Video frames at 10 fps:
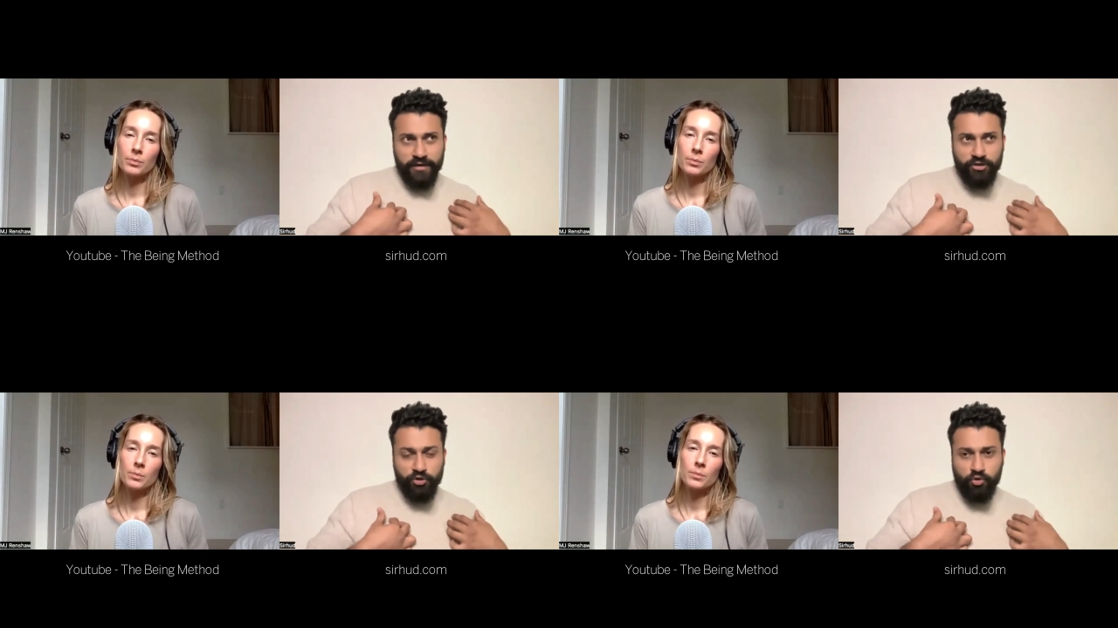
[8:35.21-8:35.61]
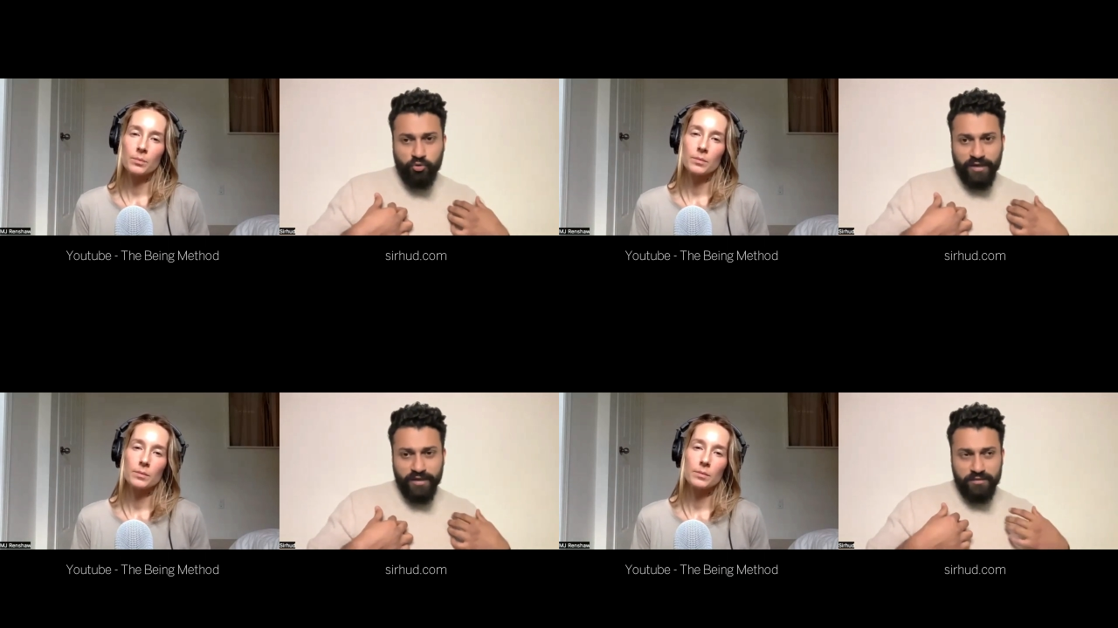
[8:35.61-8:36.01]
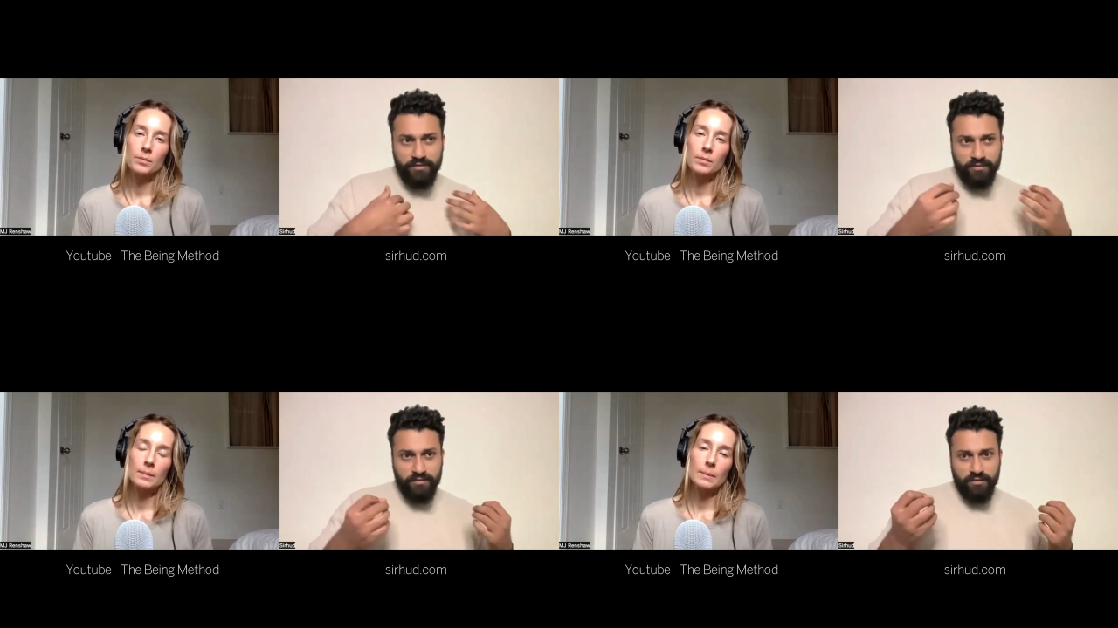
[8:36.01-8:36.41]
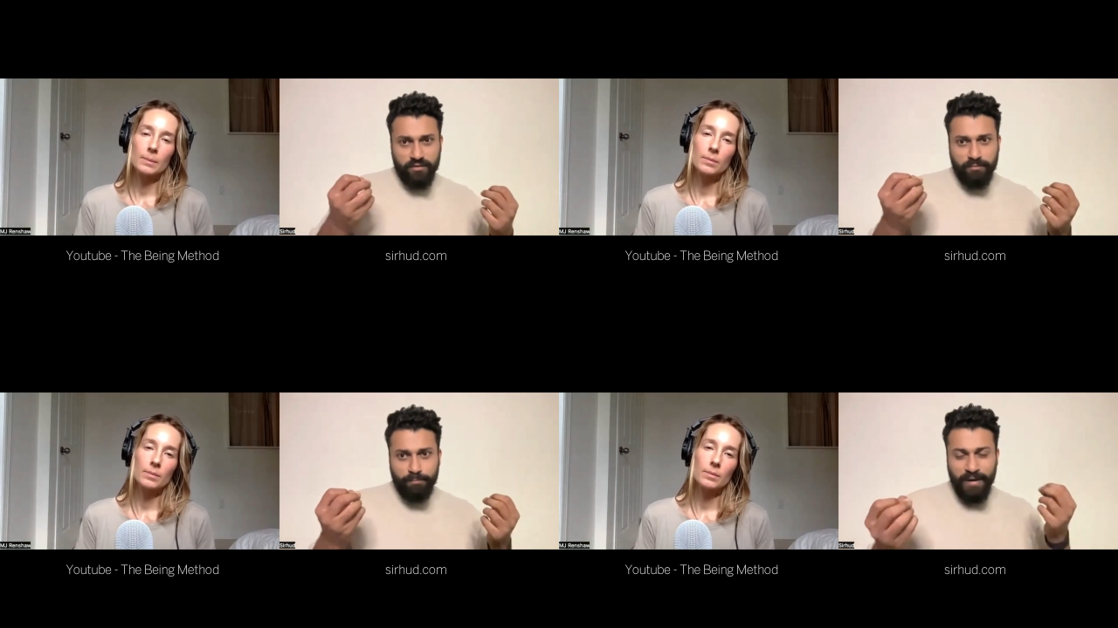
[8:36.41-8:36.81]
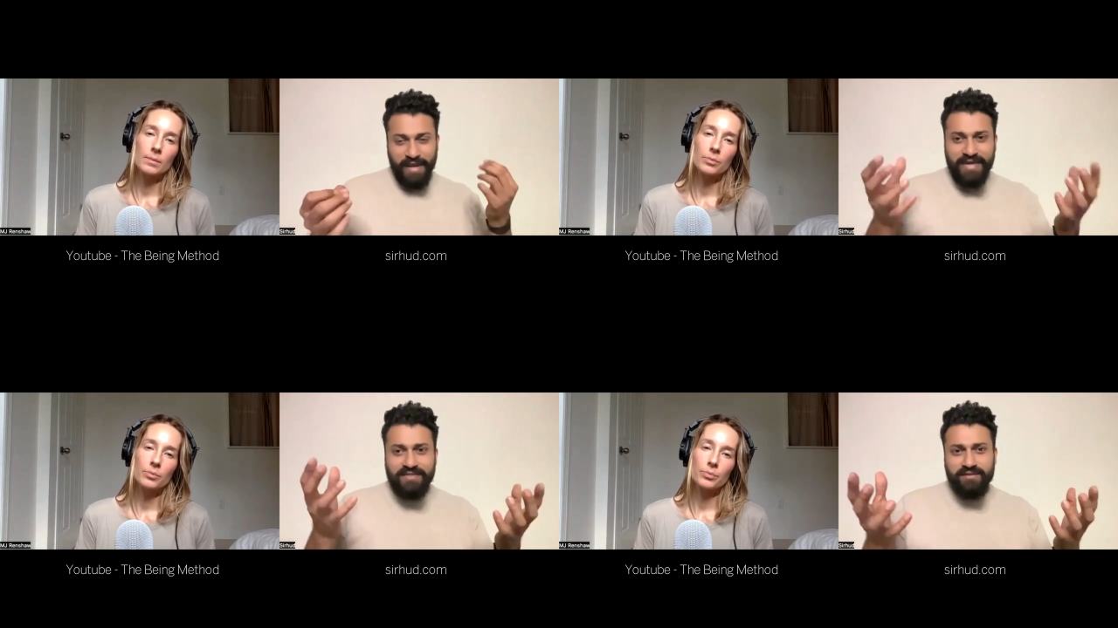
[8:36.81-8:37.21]
Speaker 1: you know, in
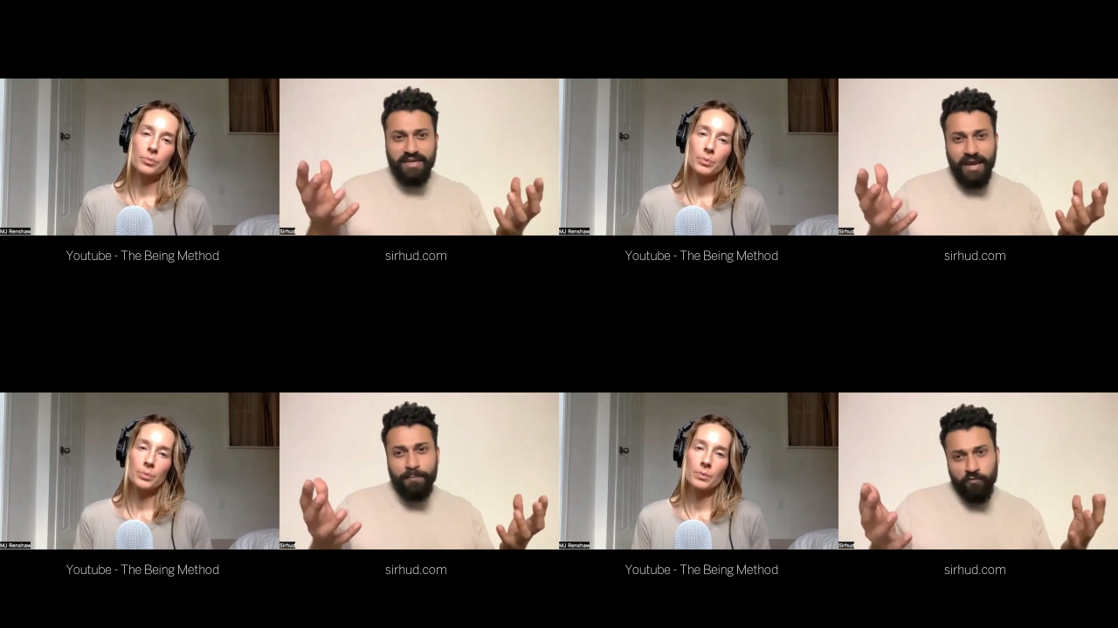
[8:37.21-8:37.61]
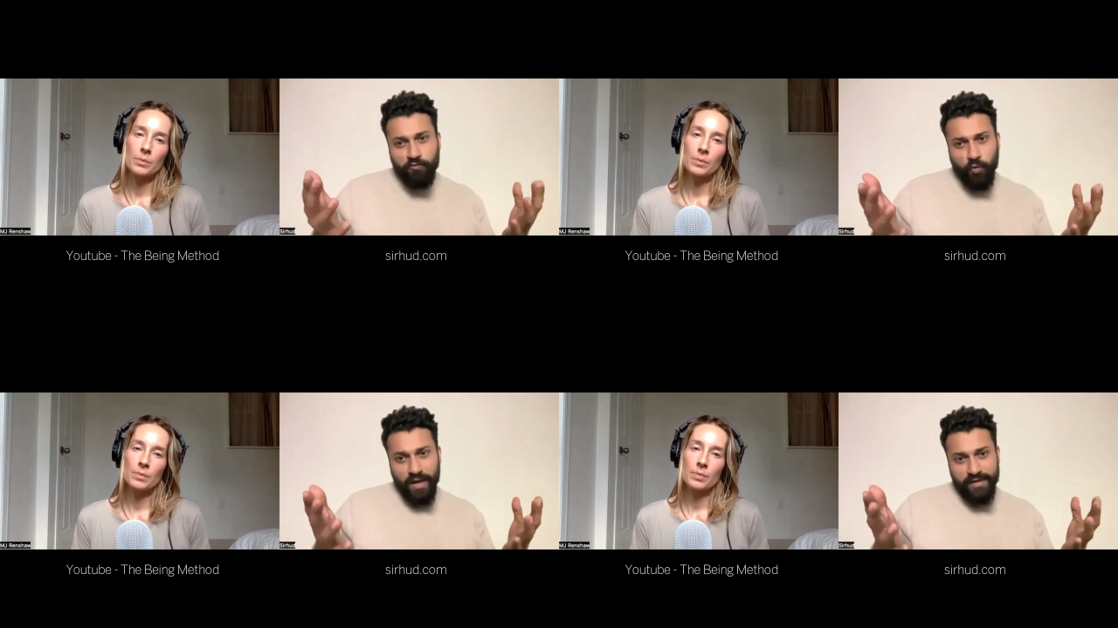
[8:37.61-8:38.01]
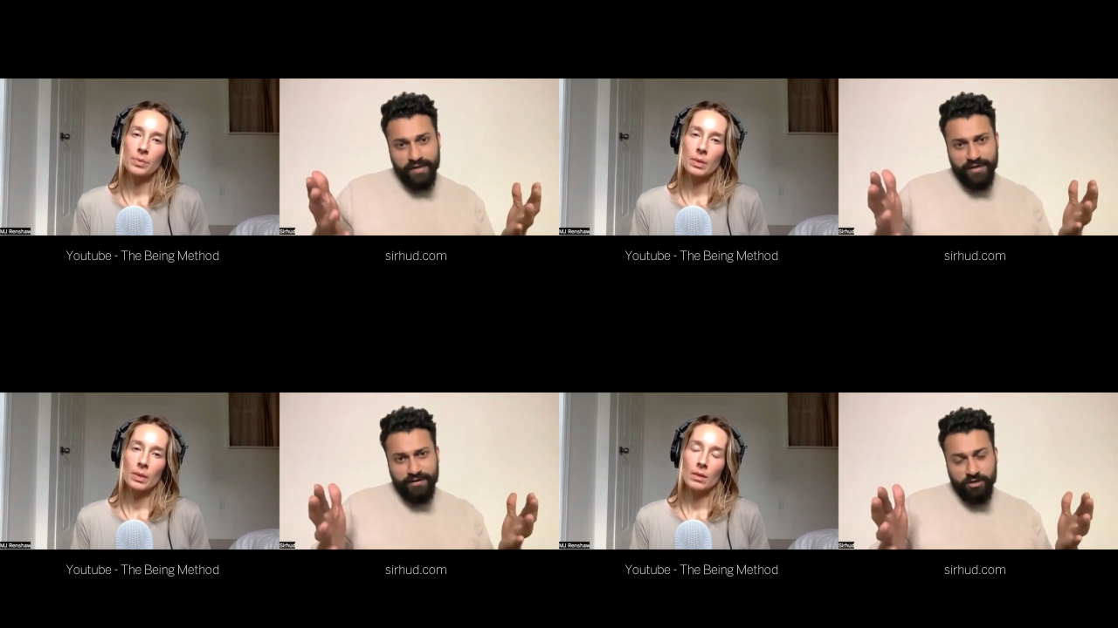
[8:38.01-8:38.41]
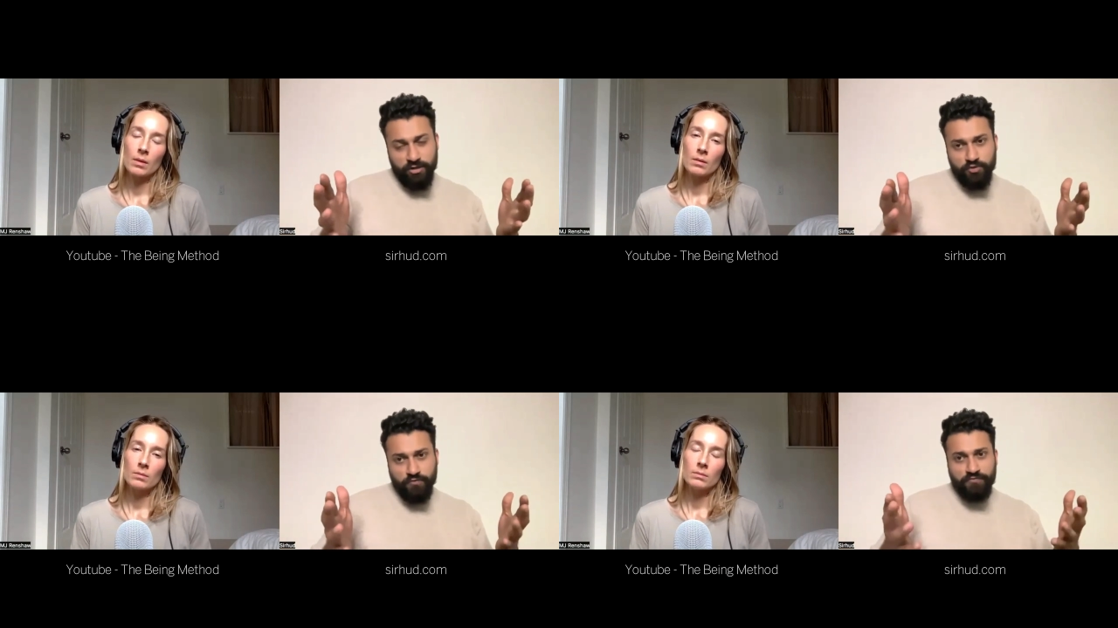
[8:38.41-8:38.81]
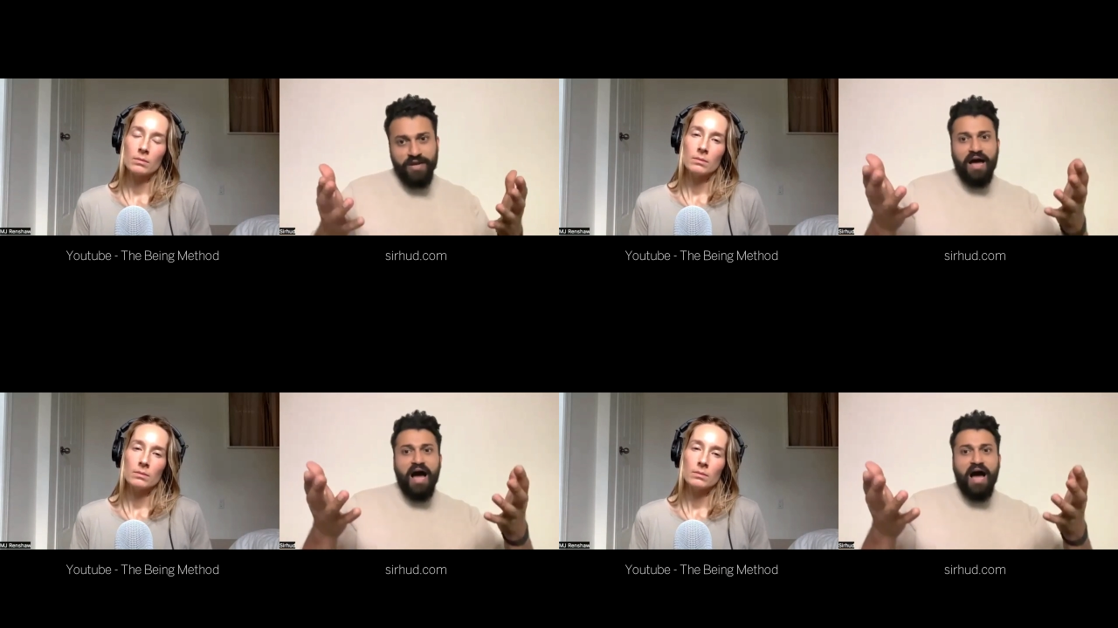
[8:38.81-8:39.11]
playing the game of duality in terms of when